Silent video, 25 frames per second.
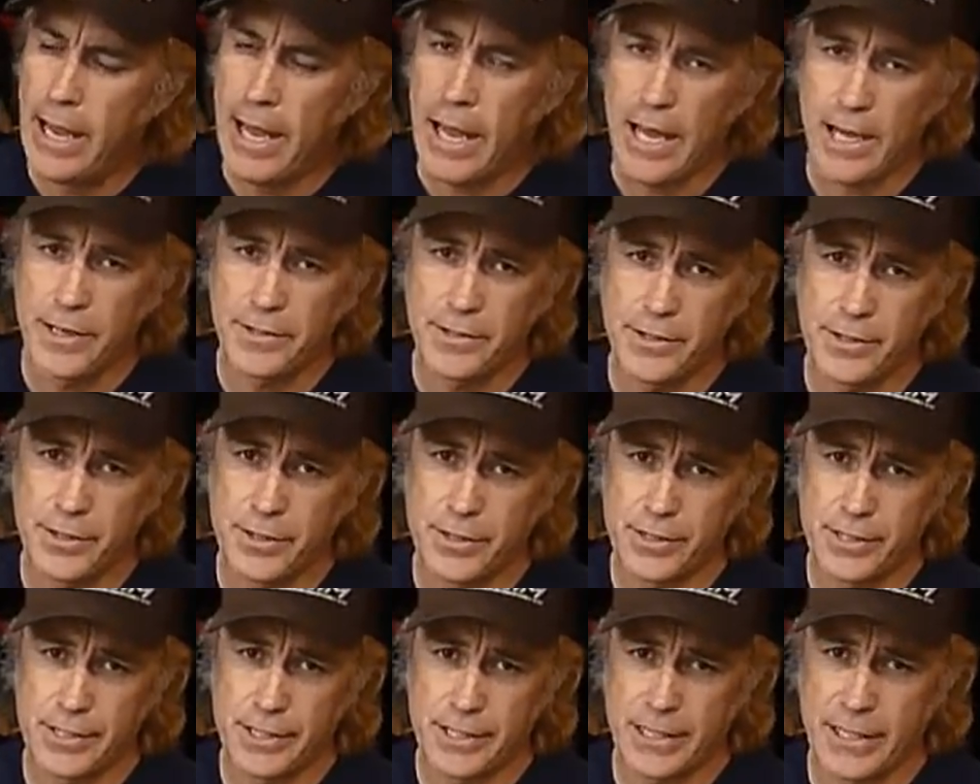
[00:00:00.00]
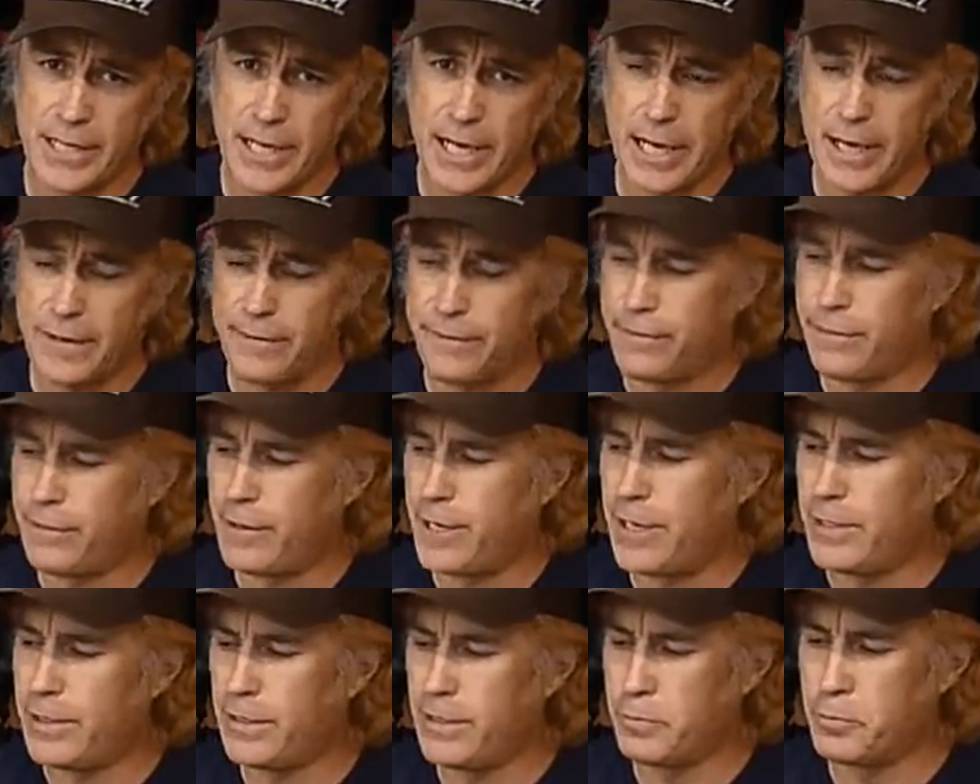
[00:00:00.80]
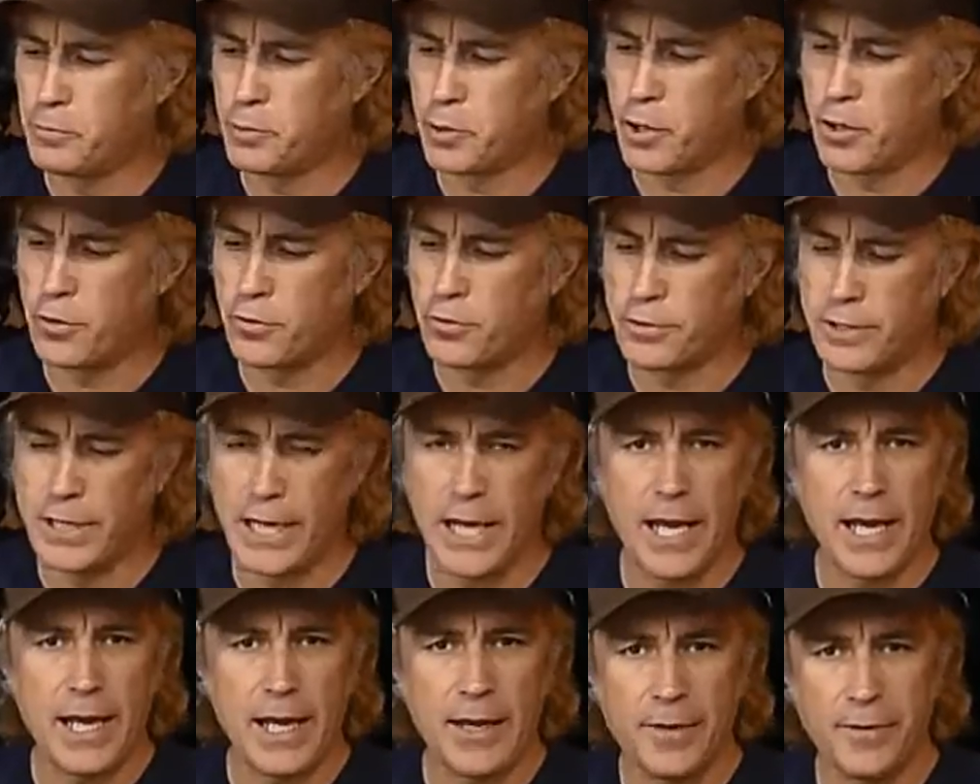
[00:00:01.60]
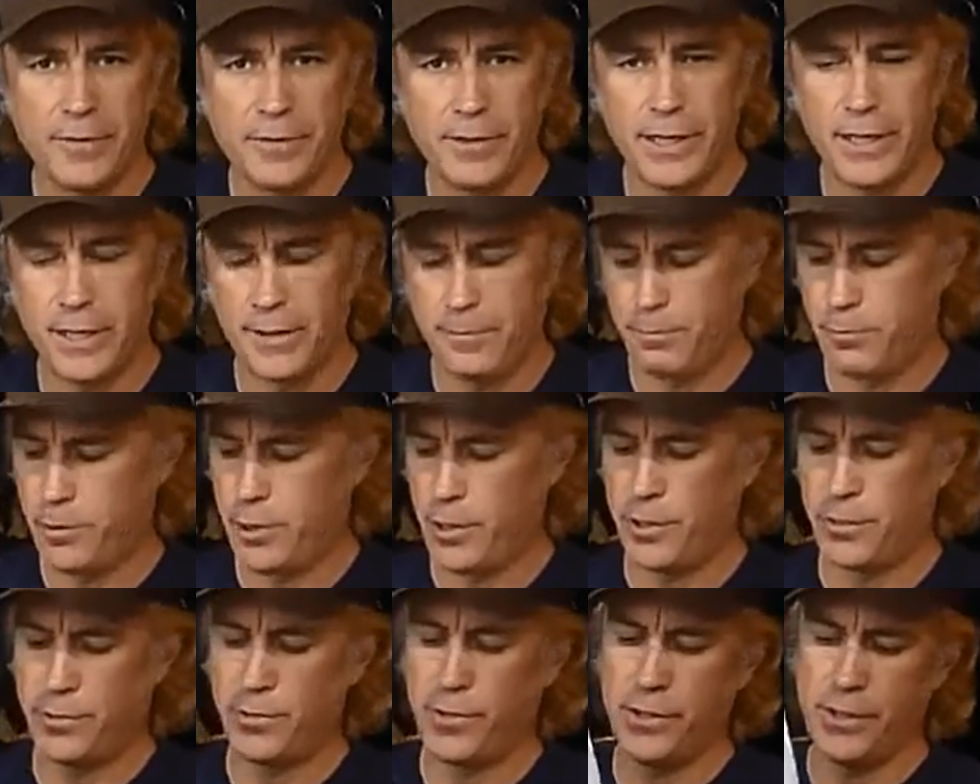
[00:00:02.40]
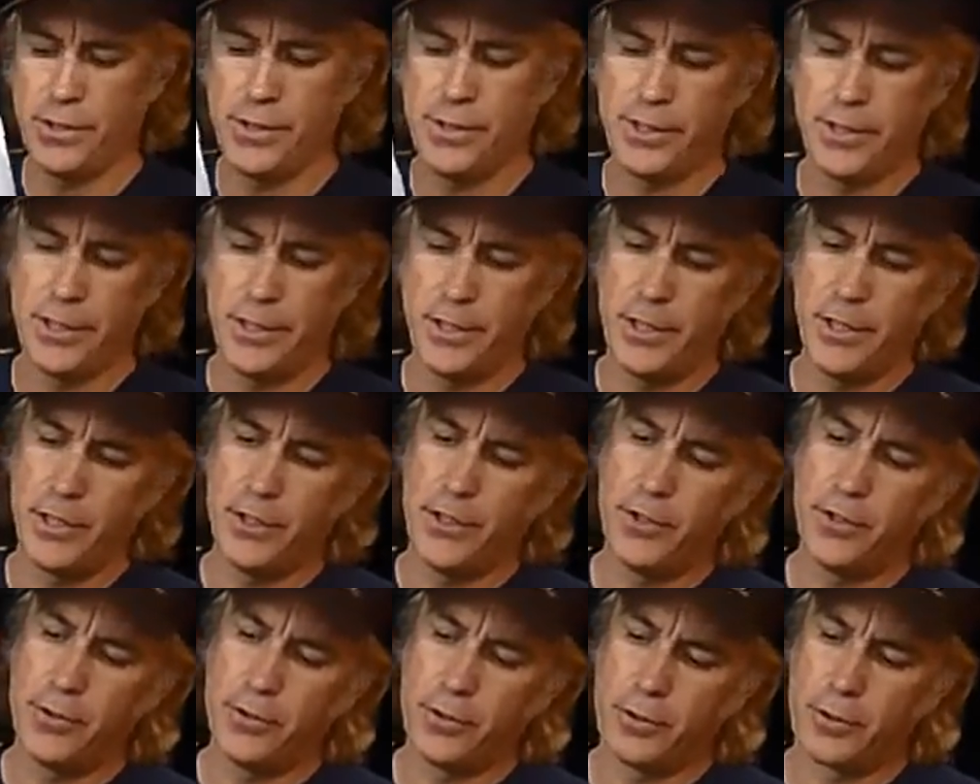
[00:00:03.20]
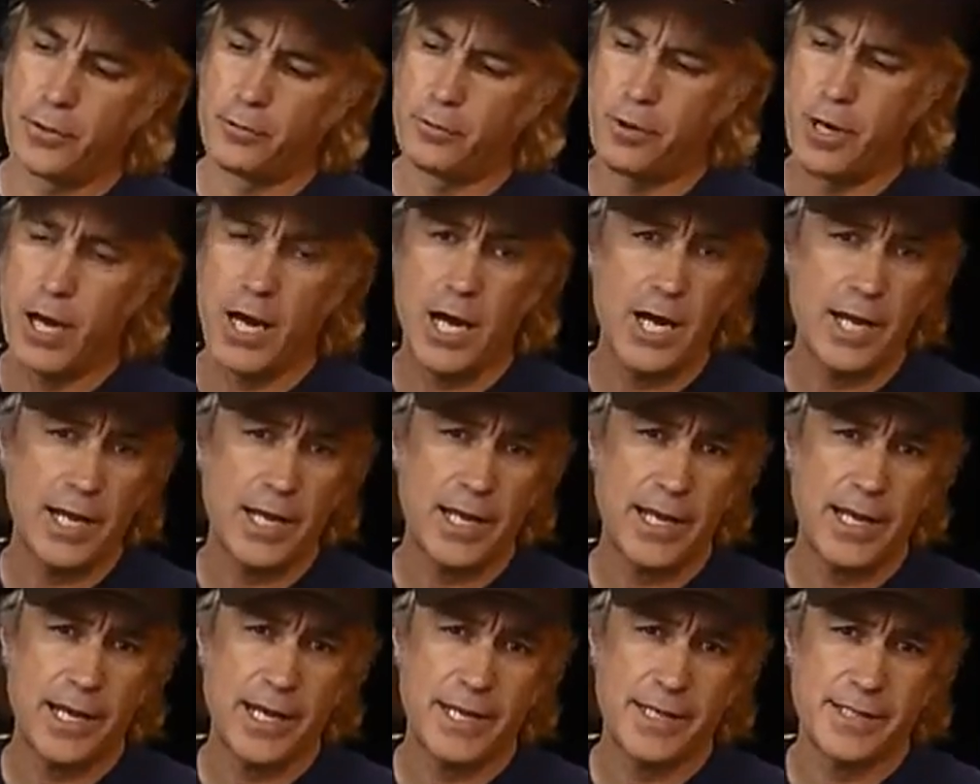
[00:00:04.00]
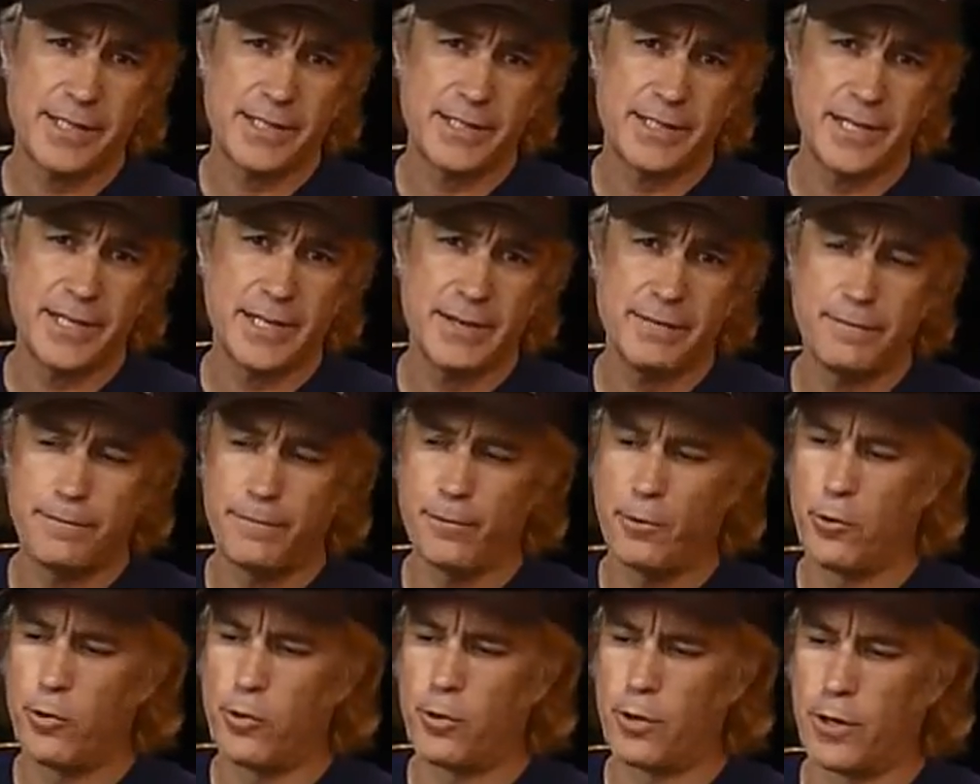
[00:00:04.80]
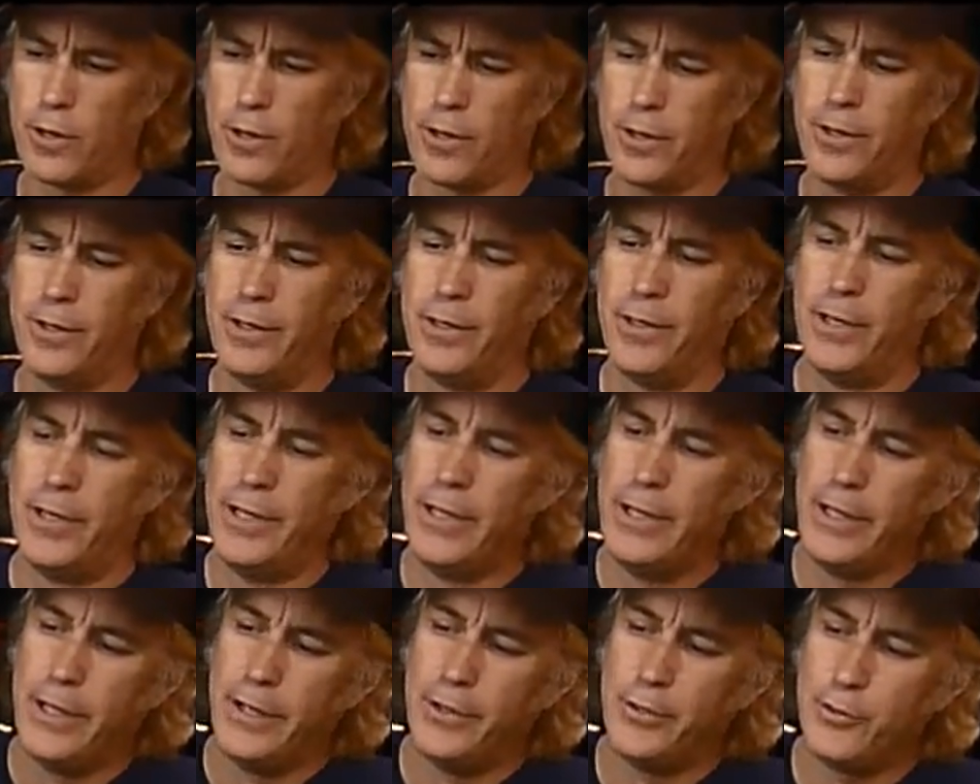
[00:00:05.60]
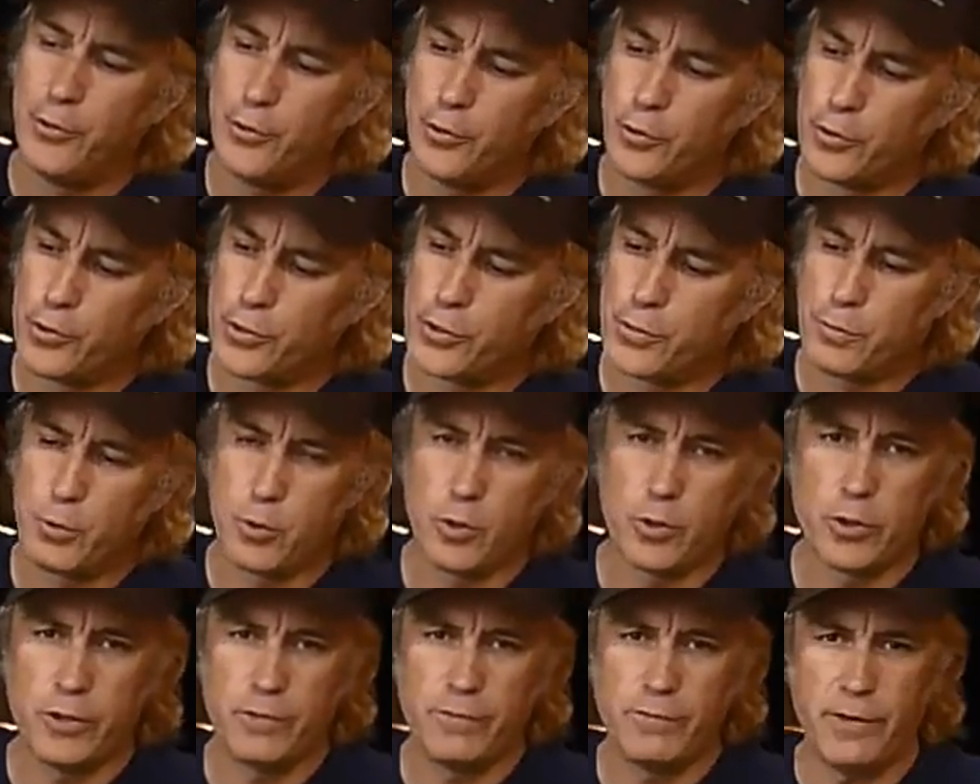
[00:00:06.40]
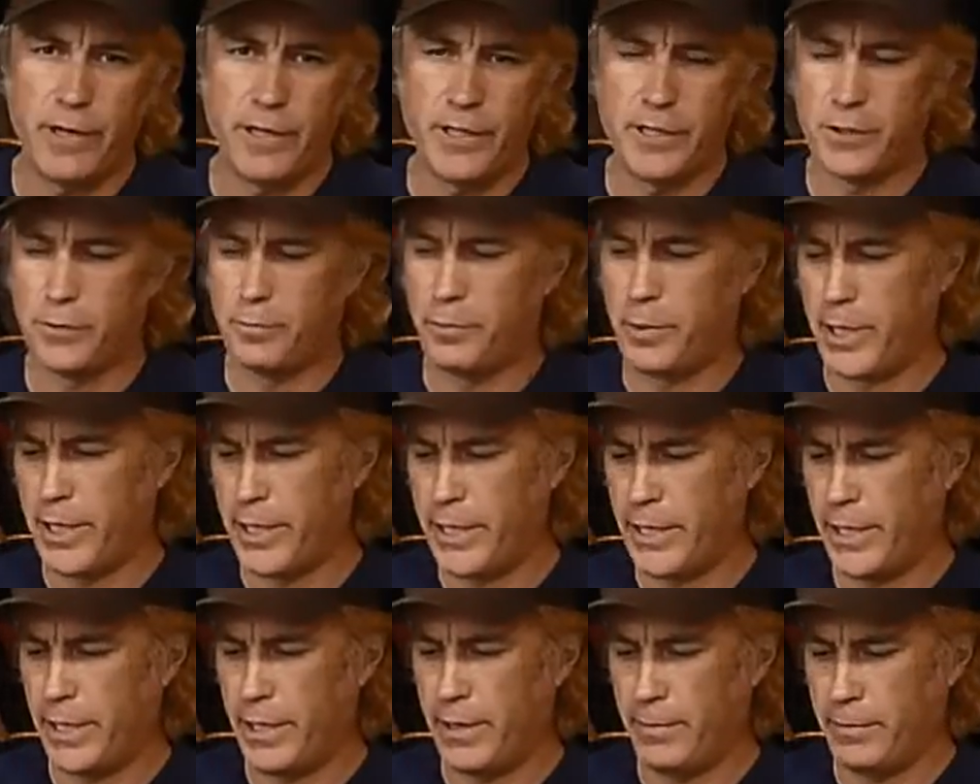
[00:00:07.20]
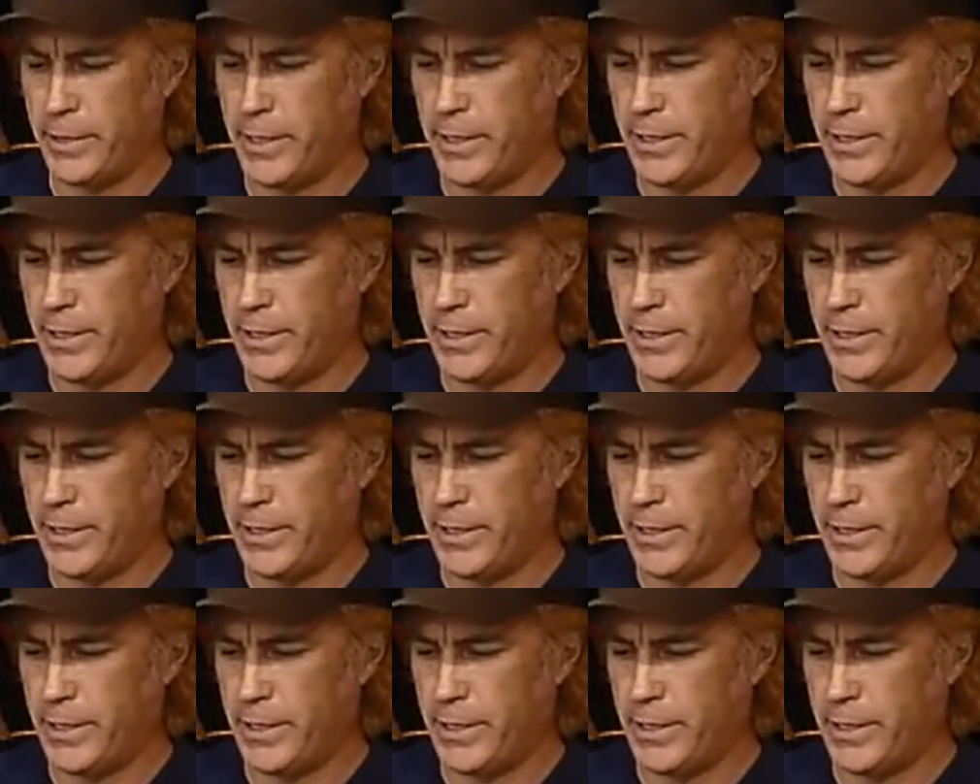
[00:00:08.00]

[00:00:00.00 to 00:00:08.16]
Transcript: As you can see, I finally broke down and purchased new Arai XD4 dual sport adventure bike helmet.